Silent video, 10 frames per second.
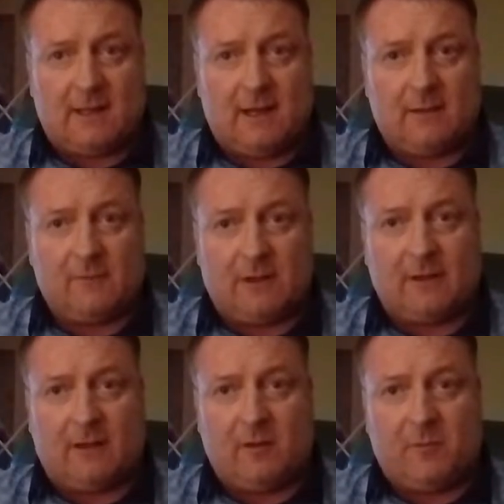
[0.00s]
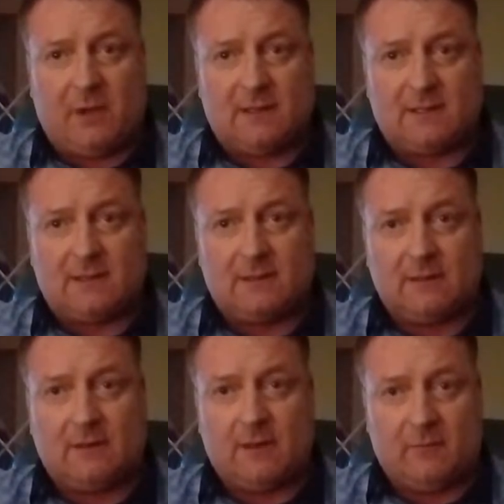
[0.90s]
time the therapist,
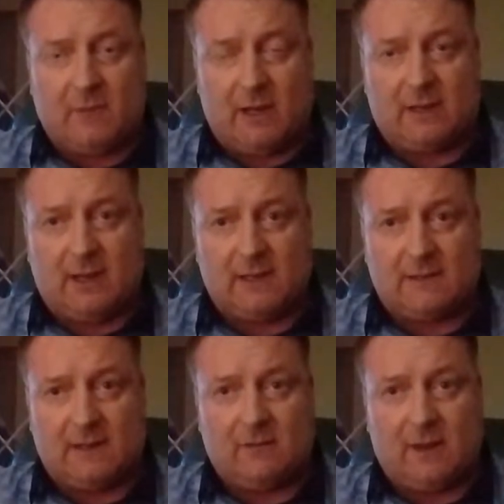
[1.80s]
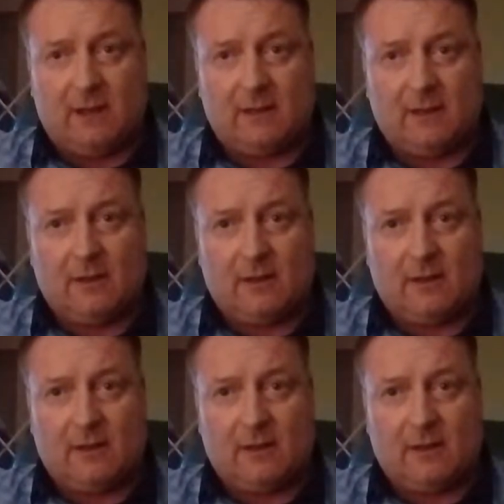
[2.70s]
in my case anyway,